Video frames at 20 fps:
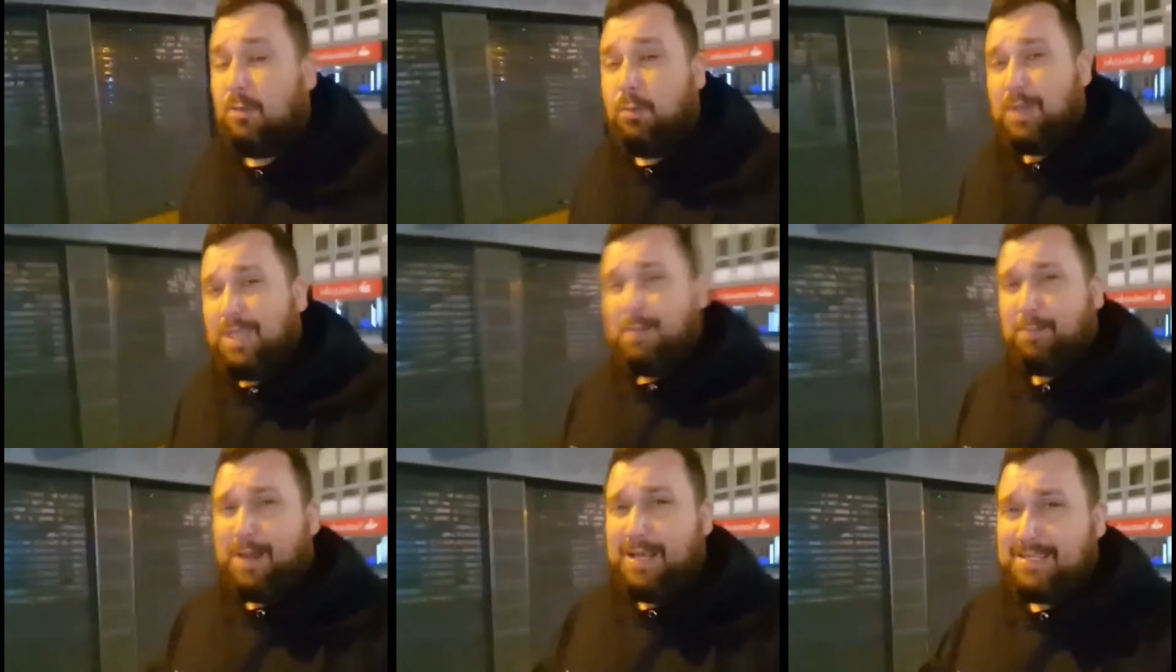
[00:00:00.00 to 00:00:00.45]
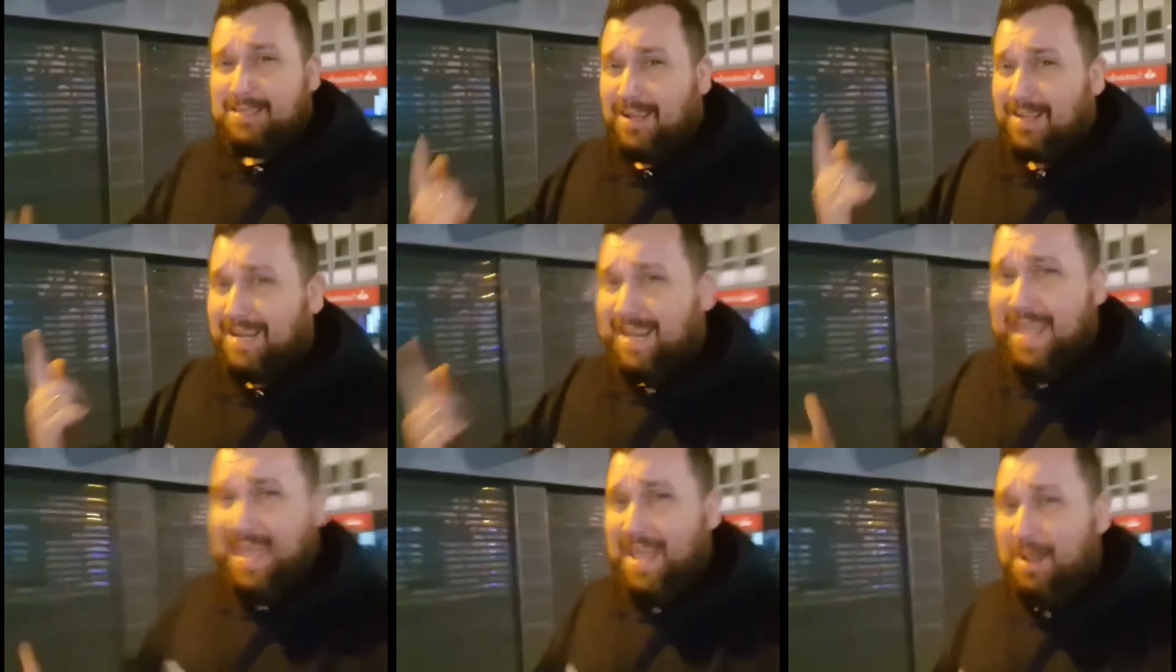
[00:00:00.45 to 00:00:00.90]
Wicked place.
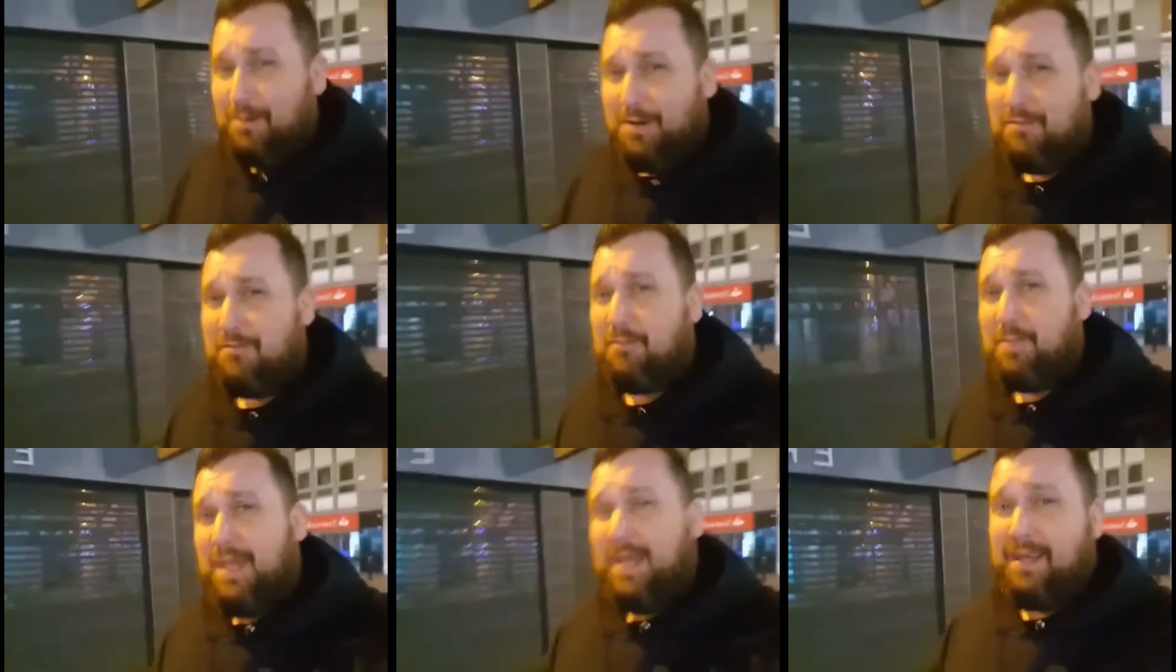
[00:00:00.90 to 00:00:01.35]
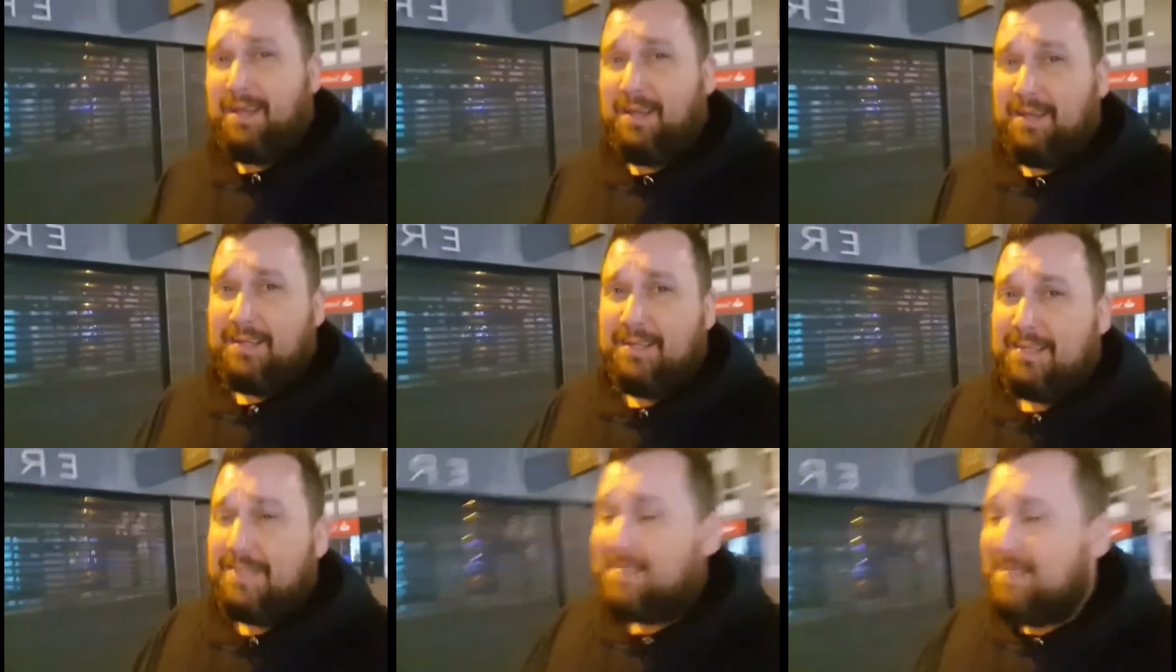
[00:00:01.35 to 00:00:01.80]
I can hear it from here,
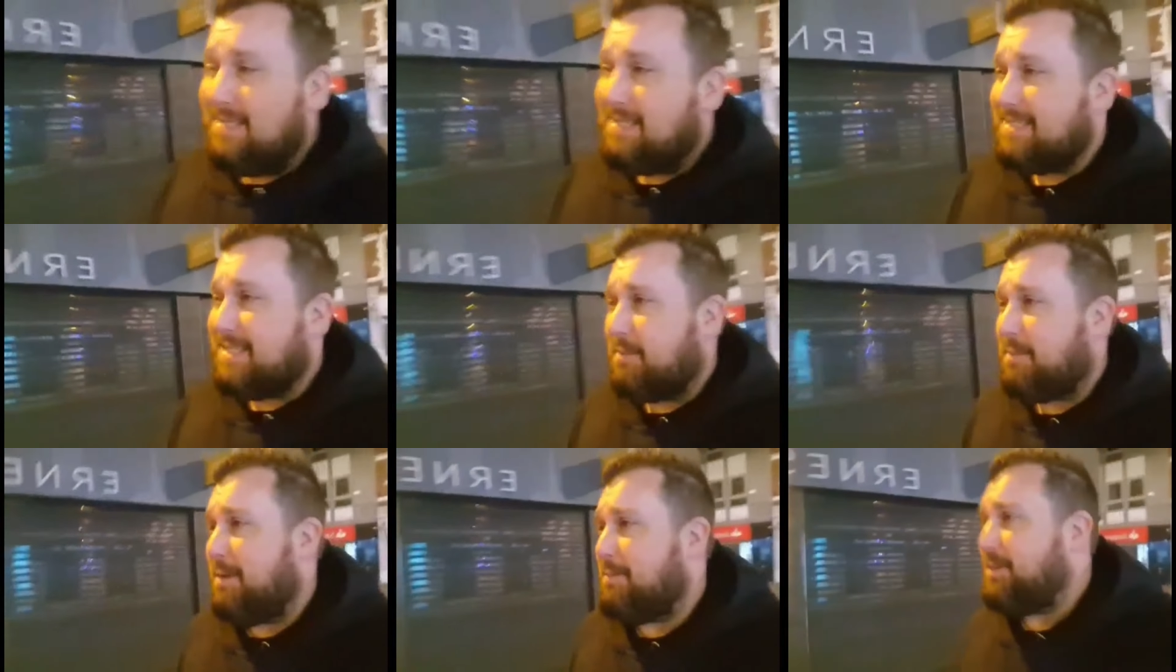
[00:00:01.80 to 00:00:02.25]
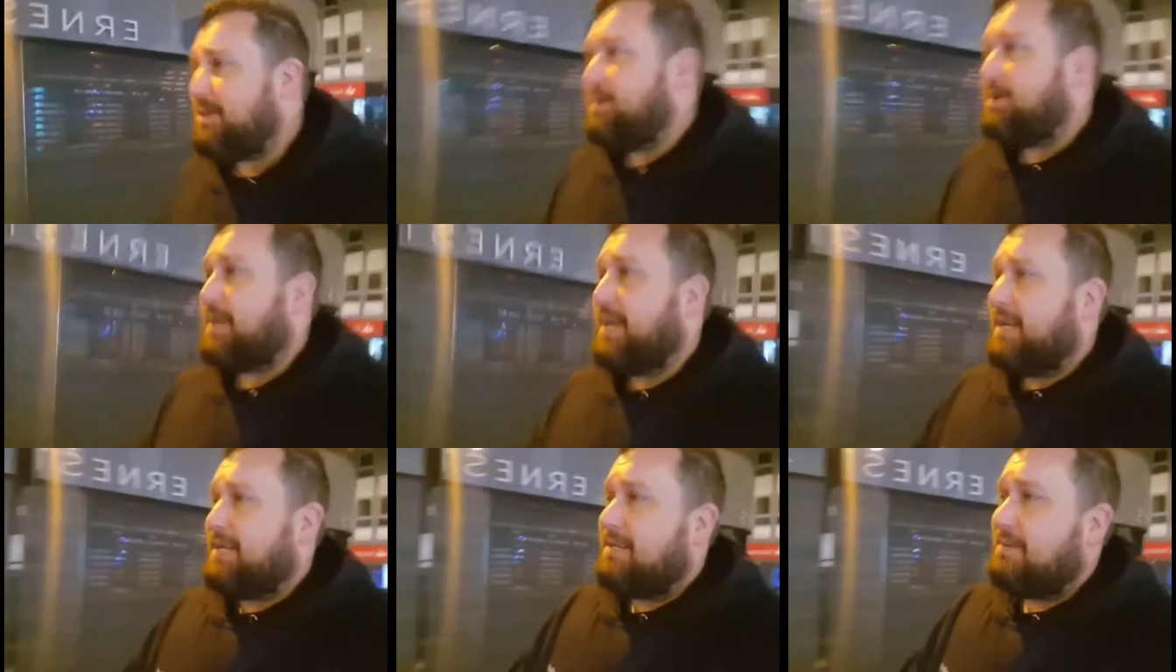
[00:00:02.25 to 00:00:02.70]
so maybe
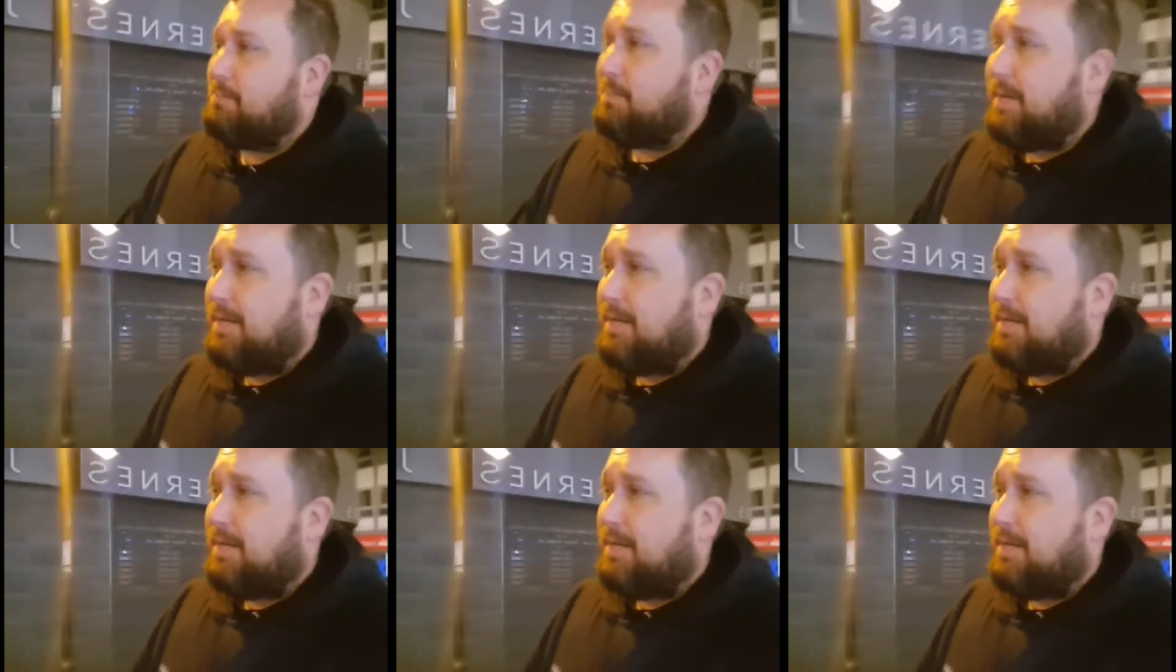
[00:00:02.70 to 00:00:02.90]
you can.